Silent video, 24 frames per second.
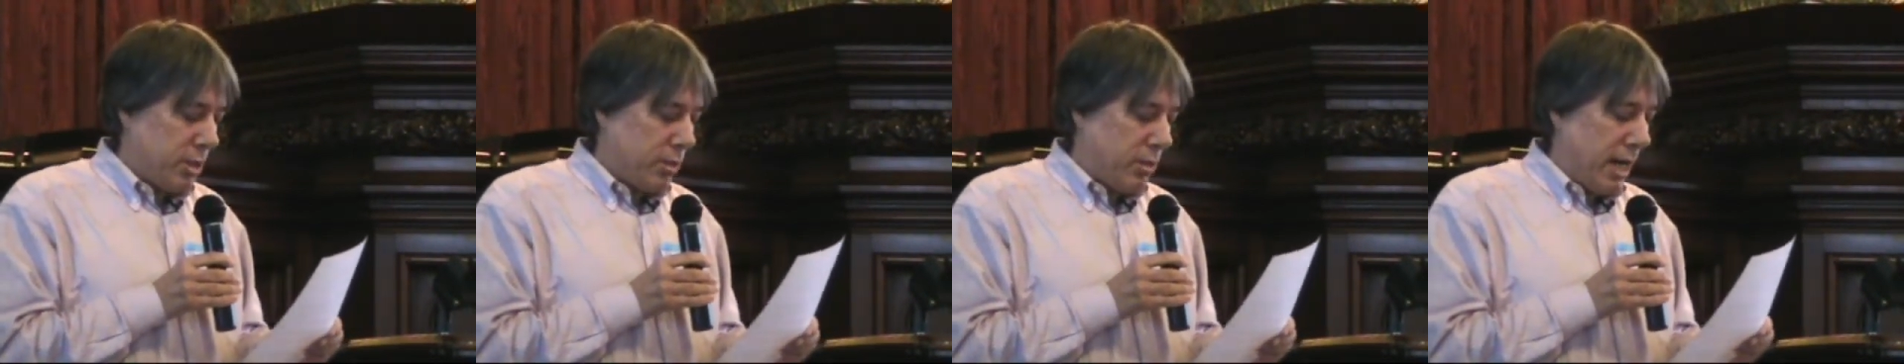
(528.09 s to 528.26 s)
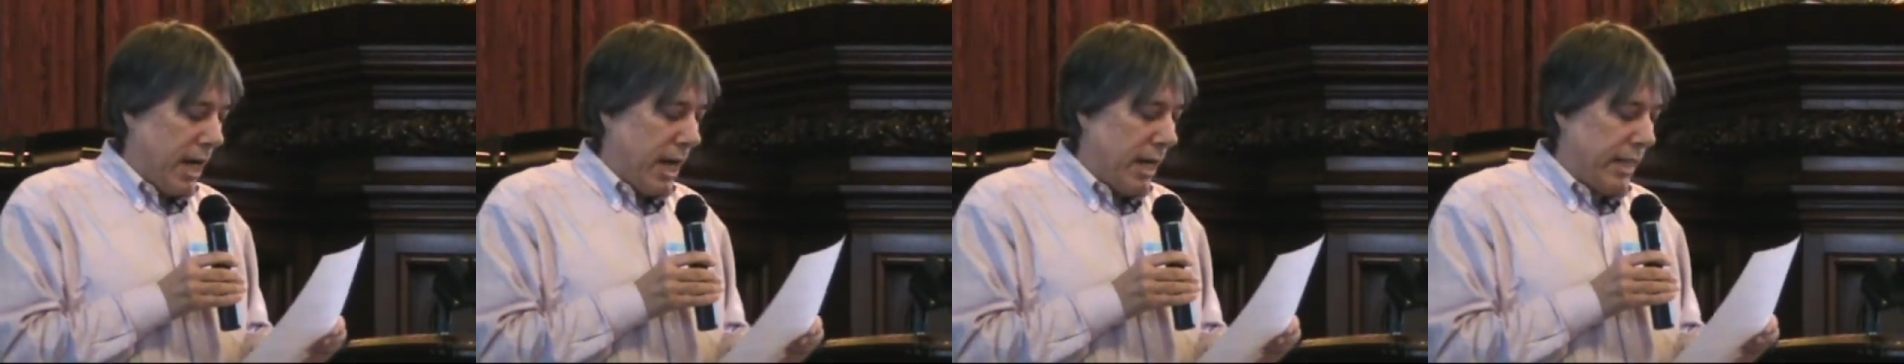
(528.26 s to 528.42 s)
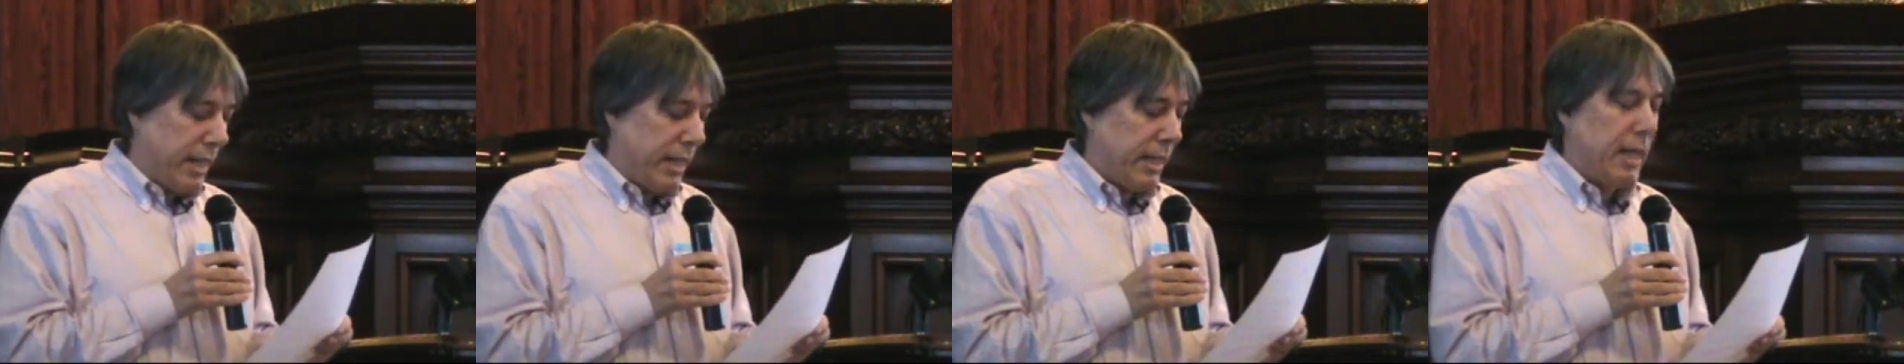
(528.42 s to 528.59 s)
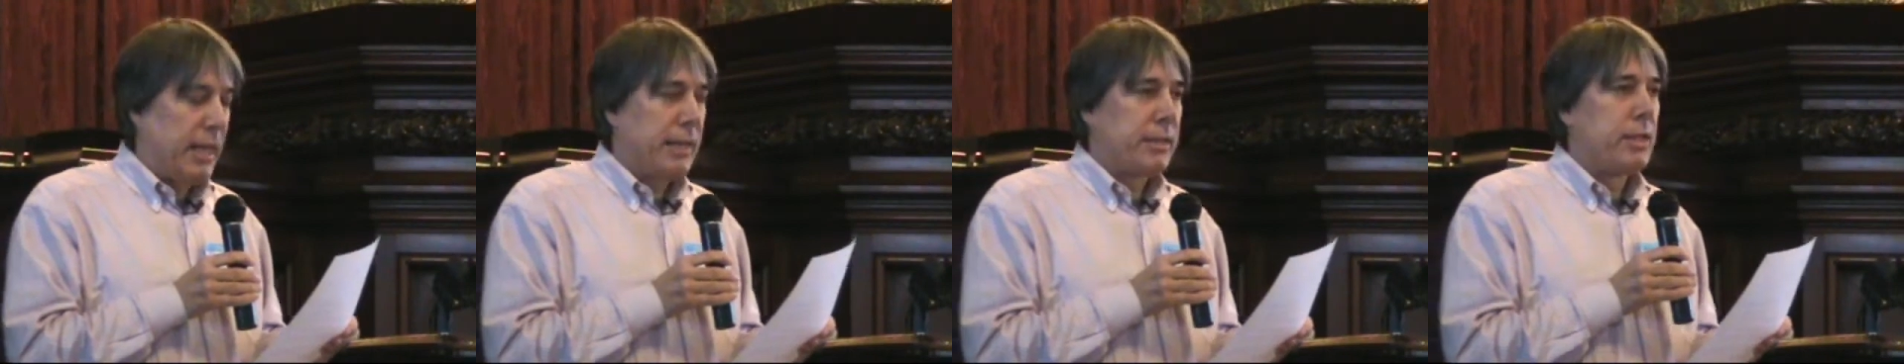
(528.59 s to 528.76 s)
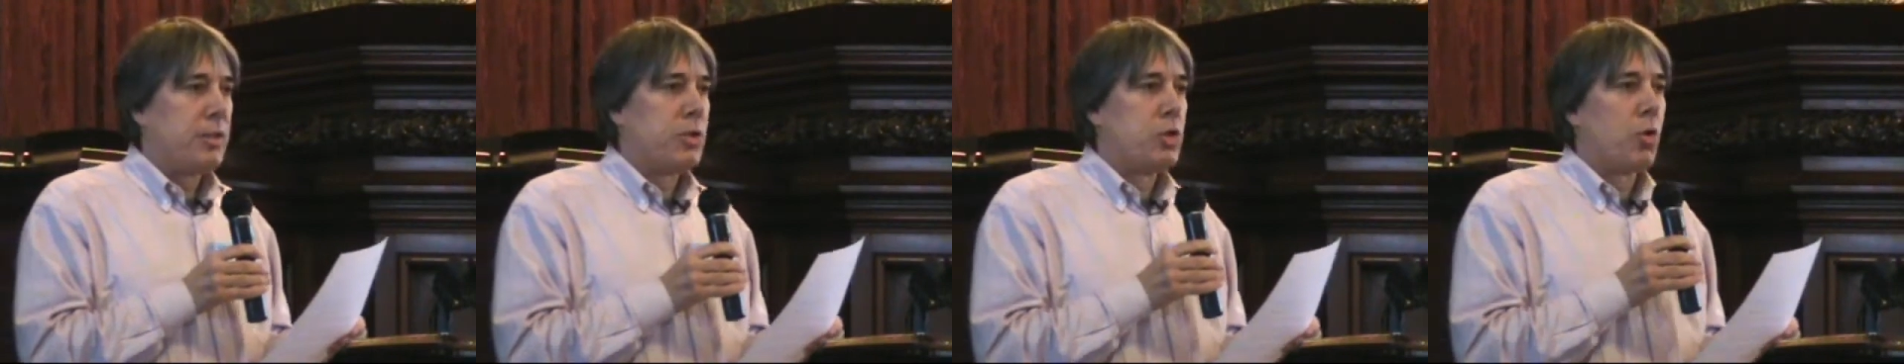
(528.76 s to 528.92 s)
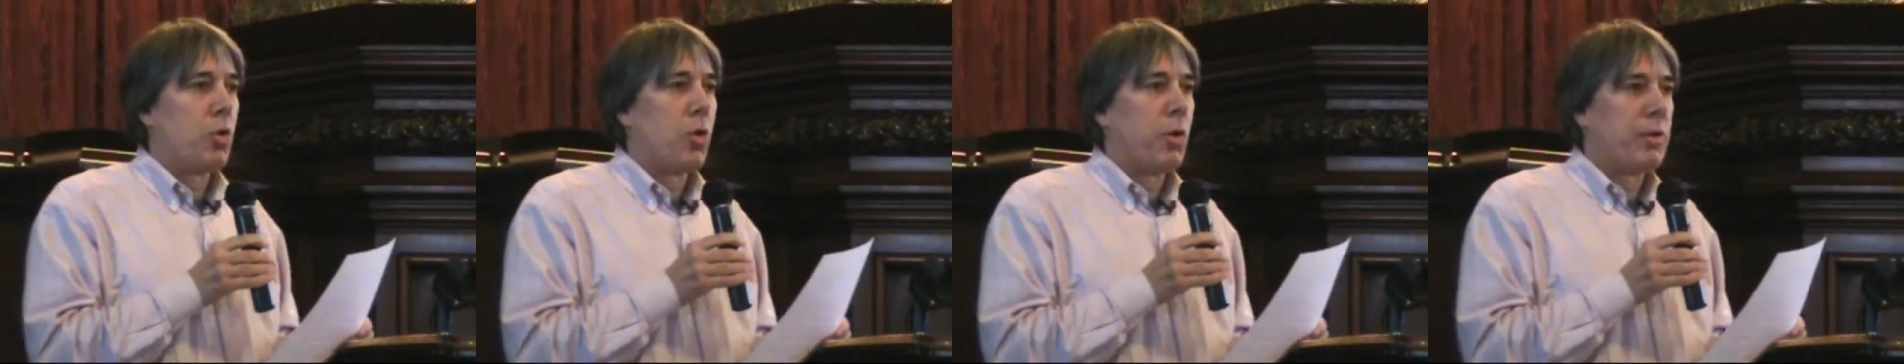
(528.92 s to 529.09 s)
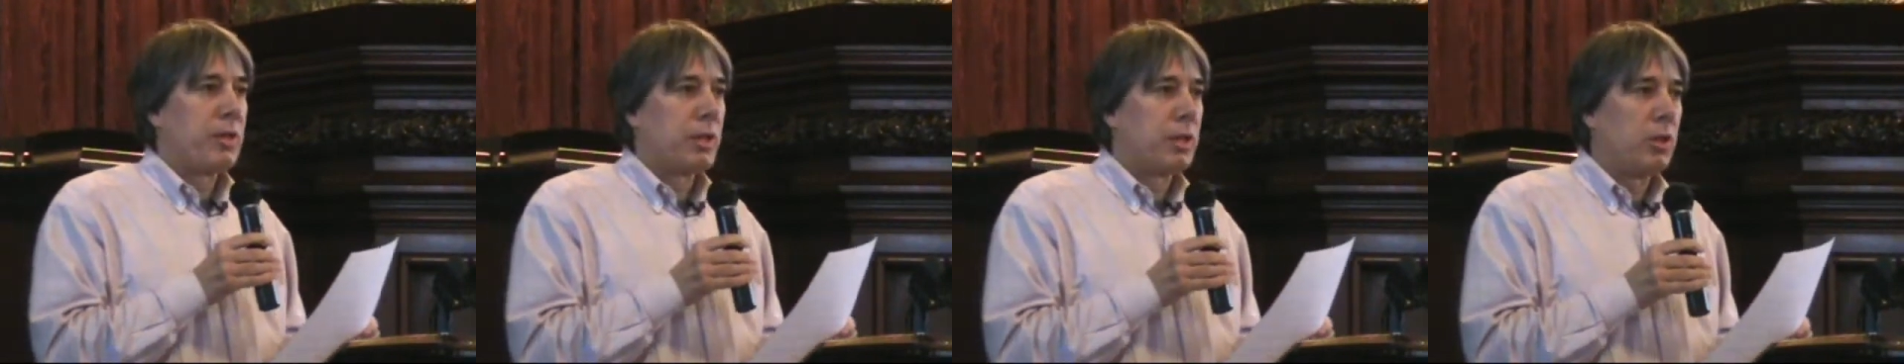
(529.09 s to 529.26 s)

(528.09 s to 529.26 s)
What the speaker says: are knocking on the door.